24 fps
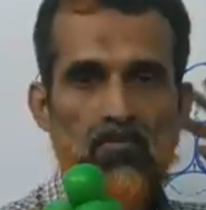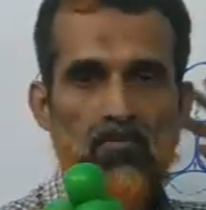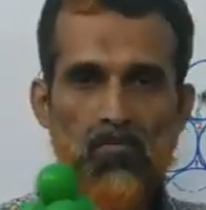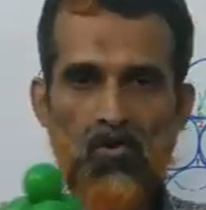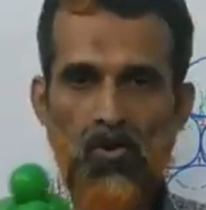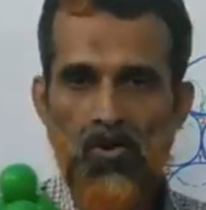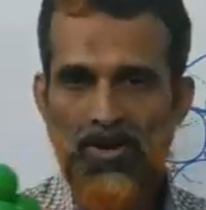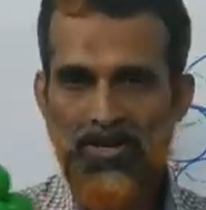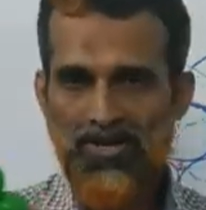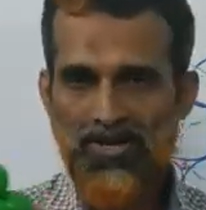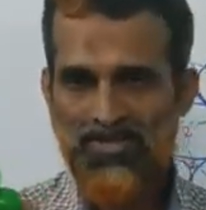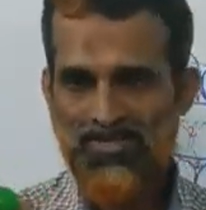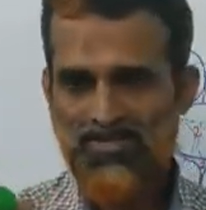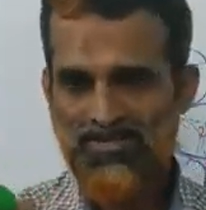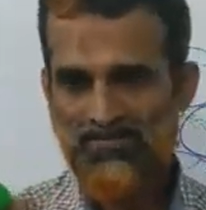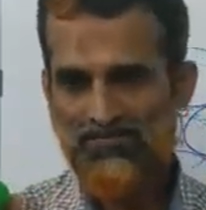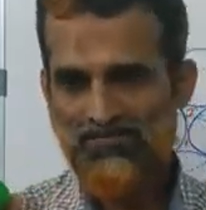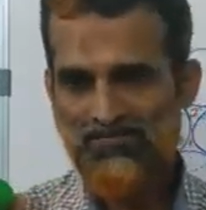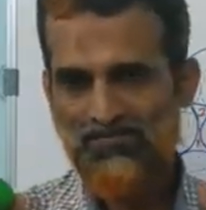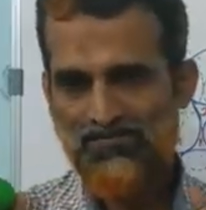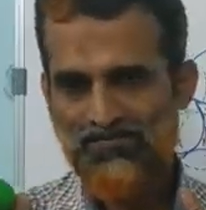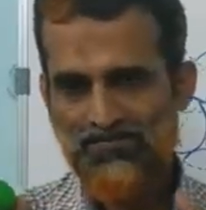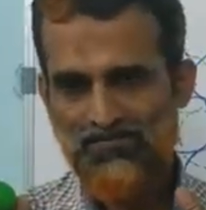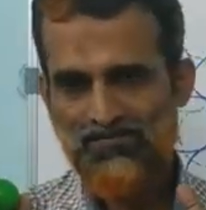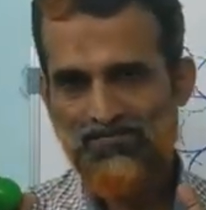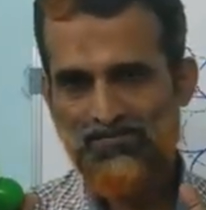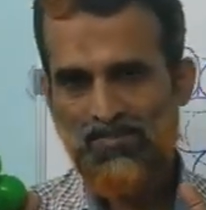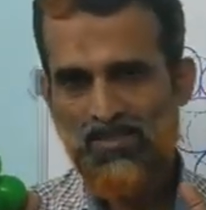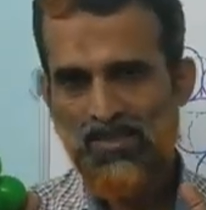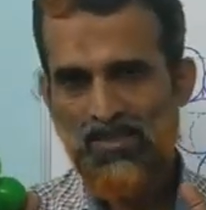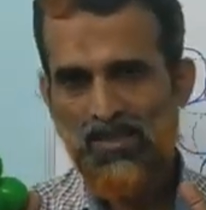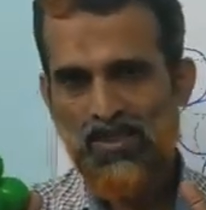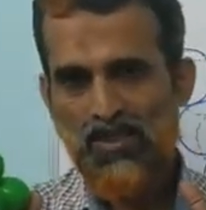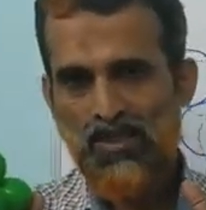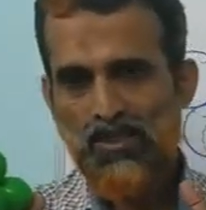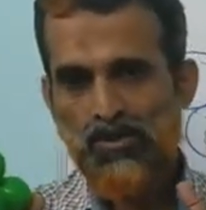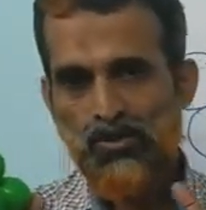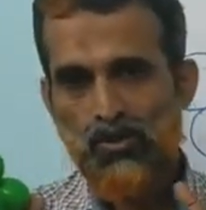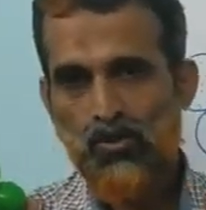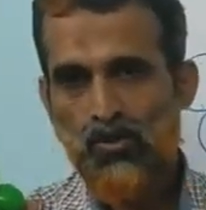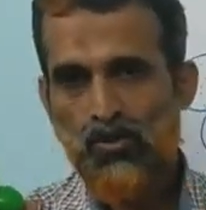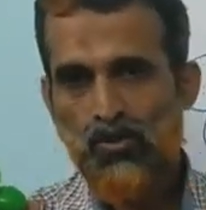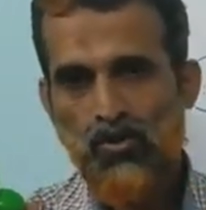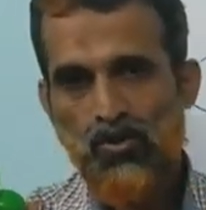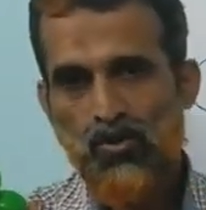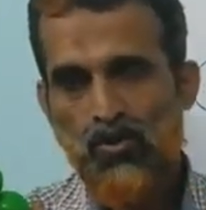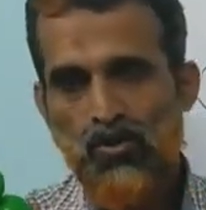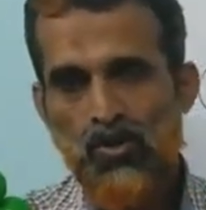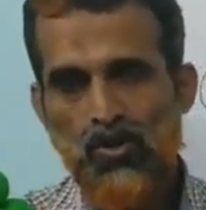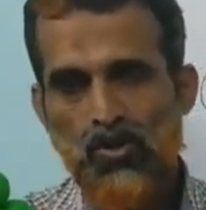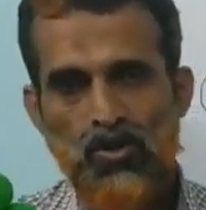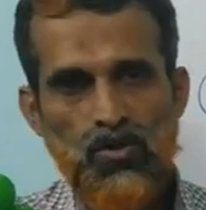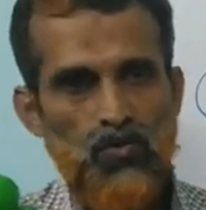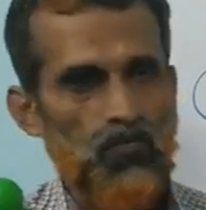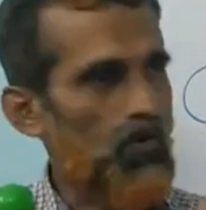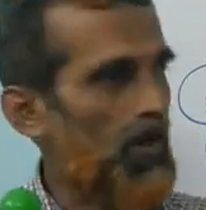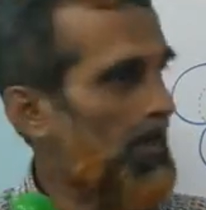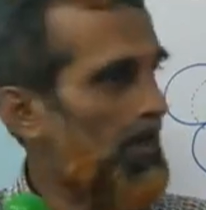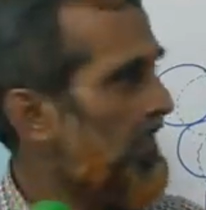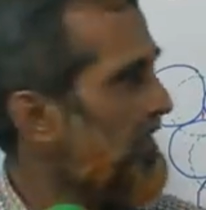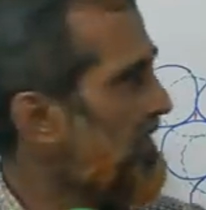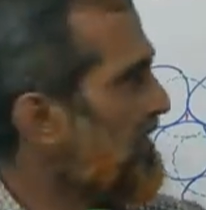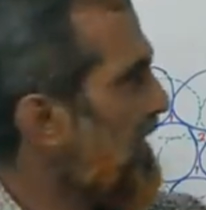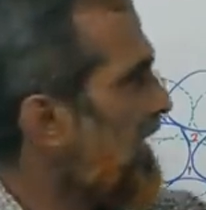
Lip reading: void. So what is